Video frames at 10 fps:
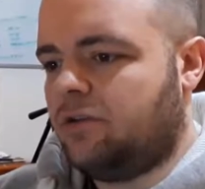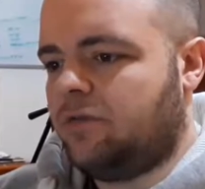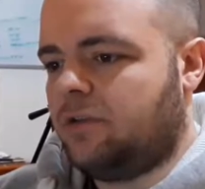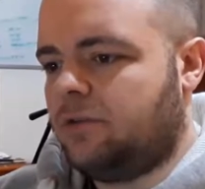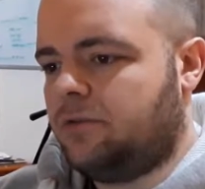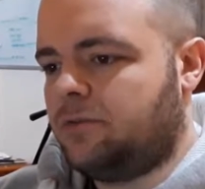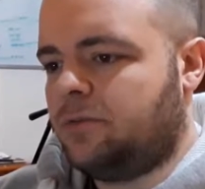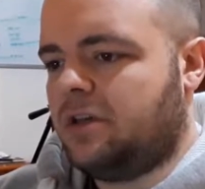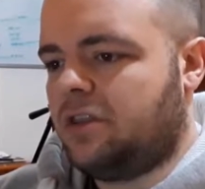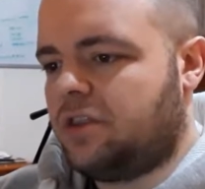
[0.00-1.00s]
to overload
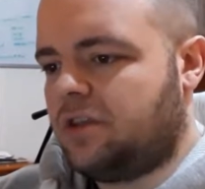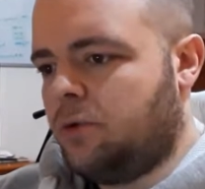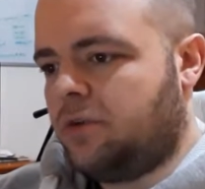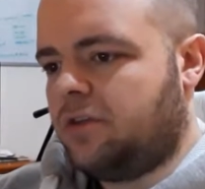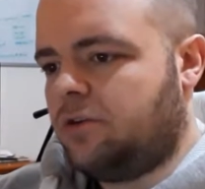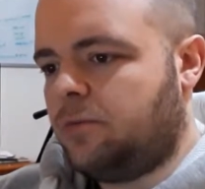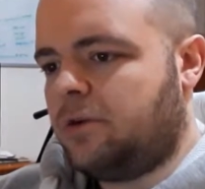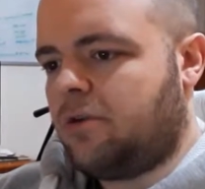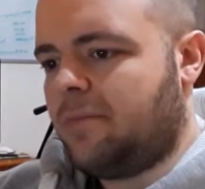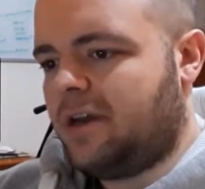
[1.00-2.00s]
with more than your
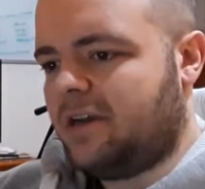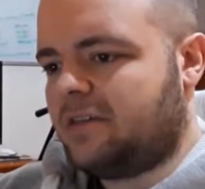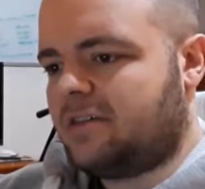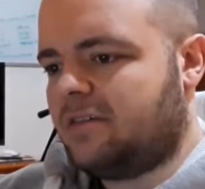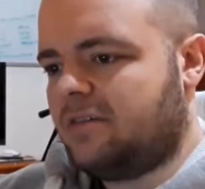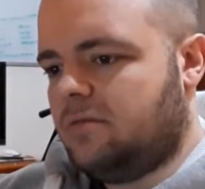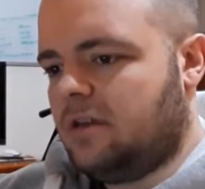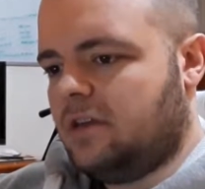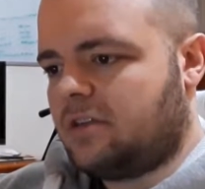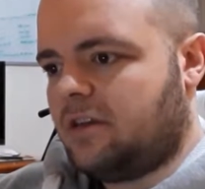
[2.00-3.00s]
1 rep max
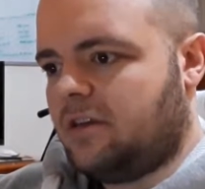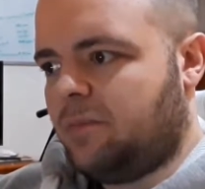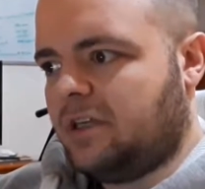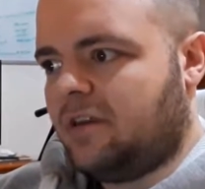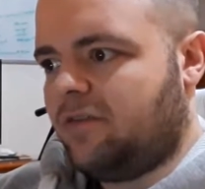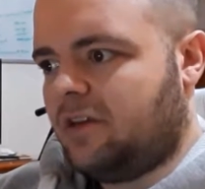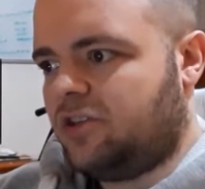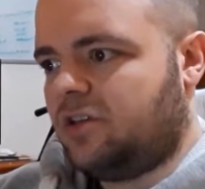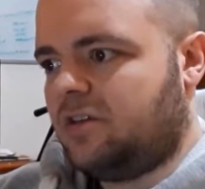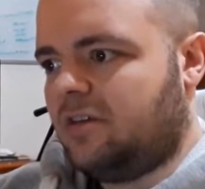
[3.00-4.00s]
is kind of by
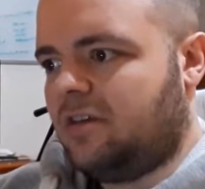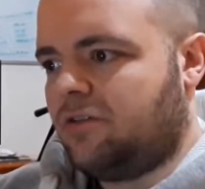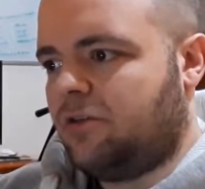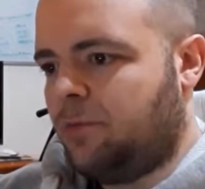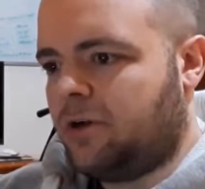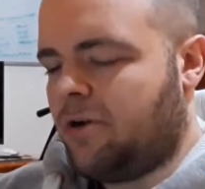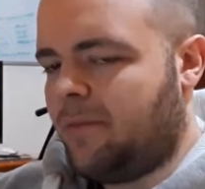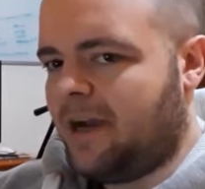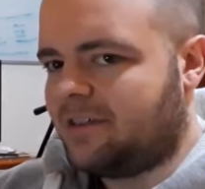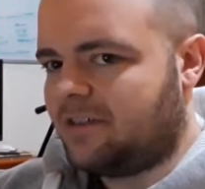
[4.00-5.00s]
definition either your 1 rep
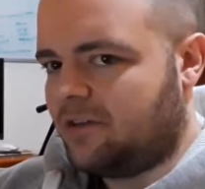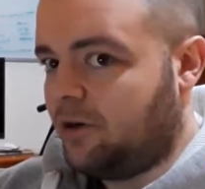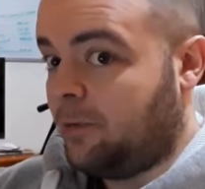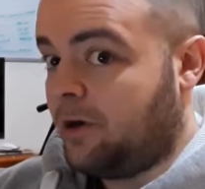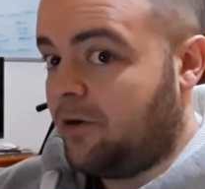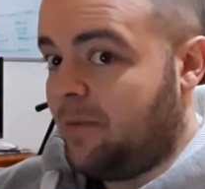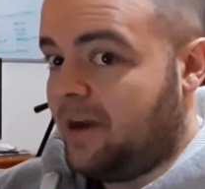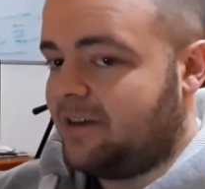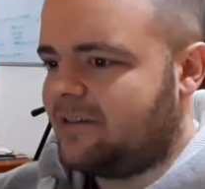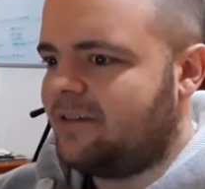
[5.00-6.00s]
max is not your 1 rep
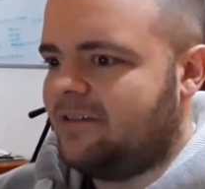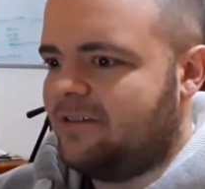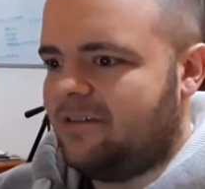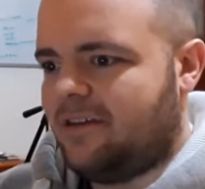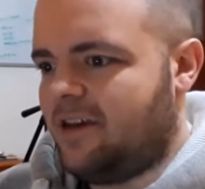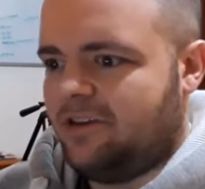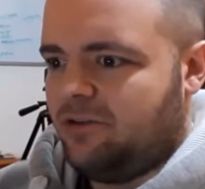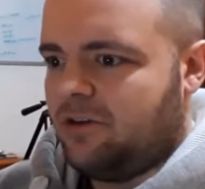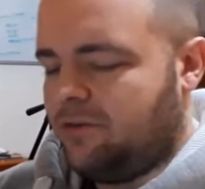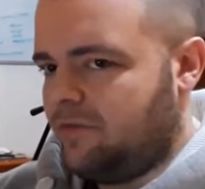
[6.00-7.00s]
max, and you
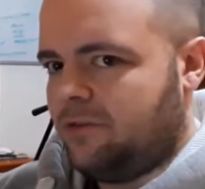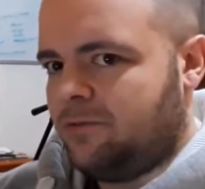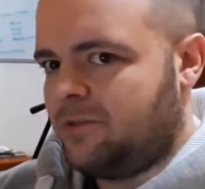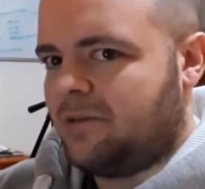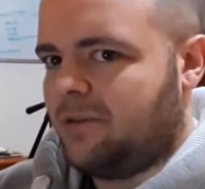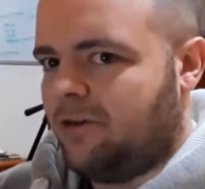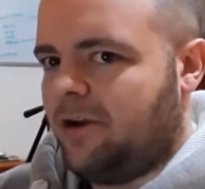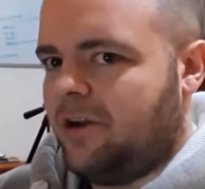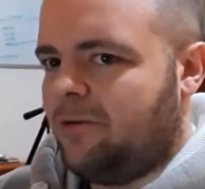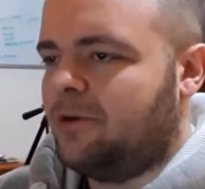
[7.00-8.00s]
can overload with something
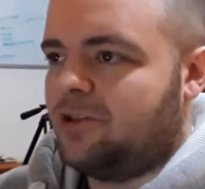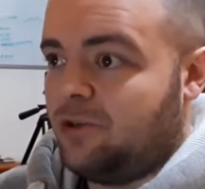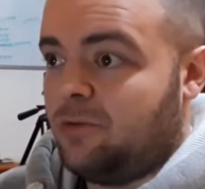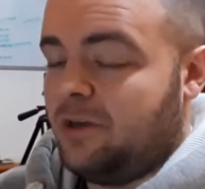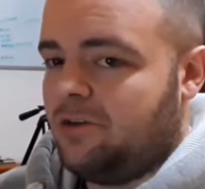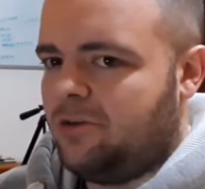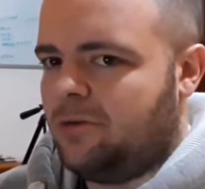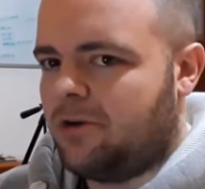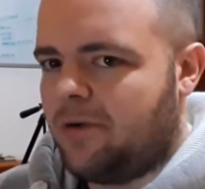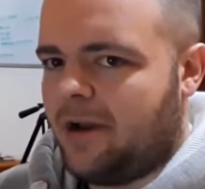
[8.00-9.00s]
greater, which should be your new
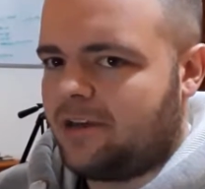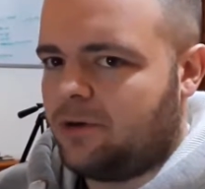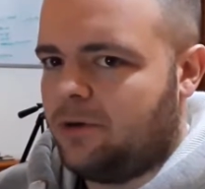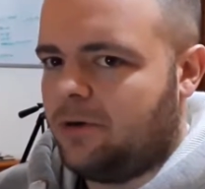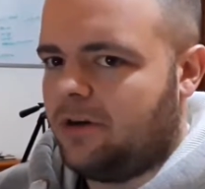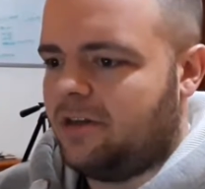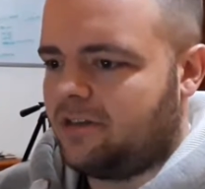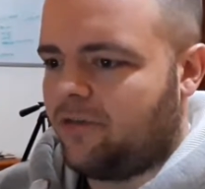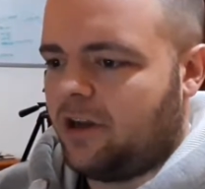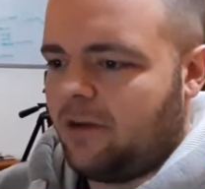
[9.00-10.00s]
1 rep max, or it's
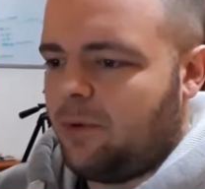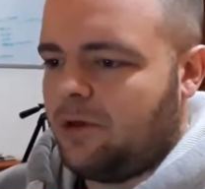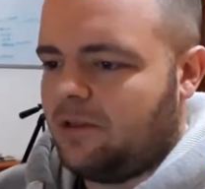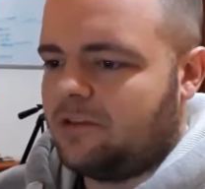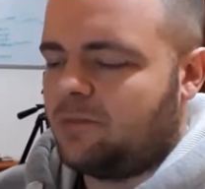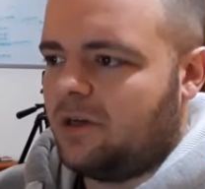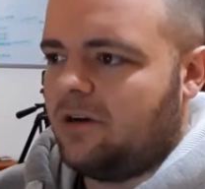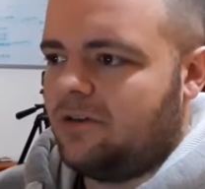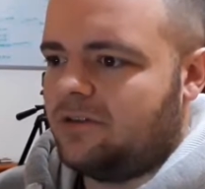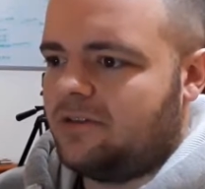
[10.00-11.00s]
fucking pointless
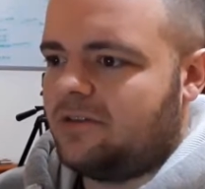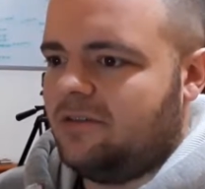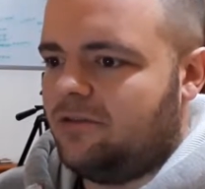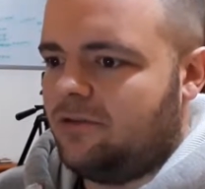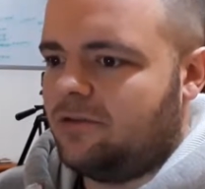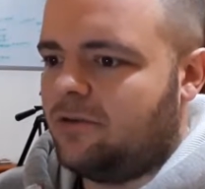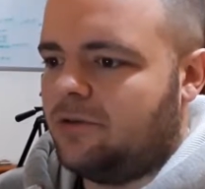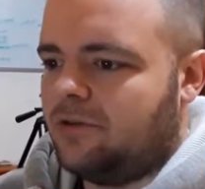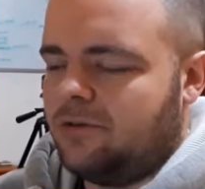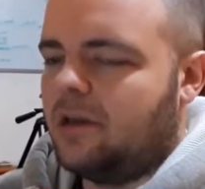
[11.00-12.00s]
because you're not going
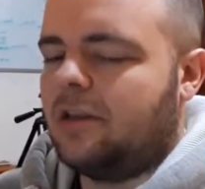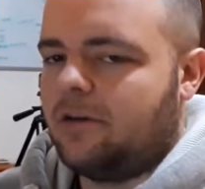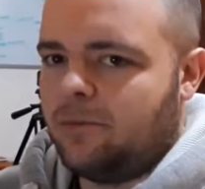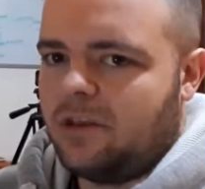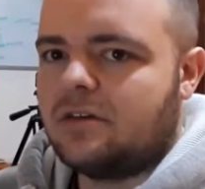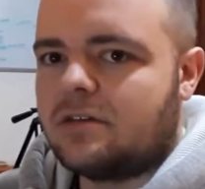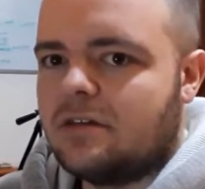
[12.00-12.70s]
to do anything with it.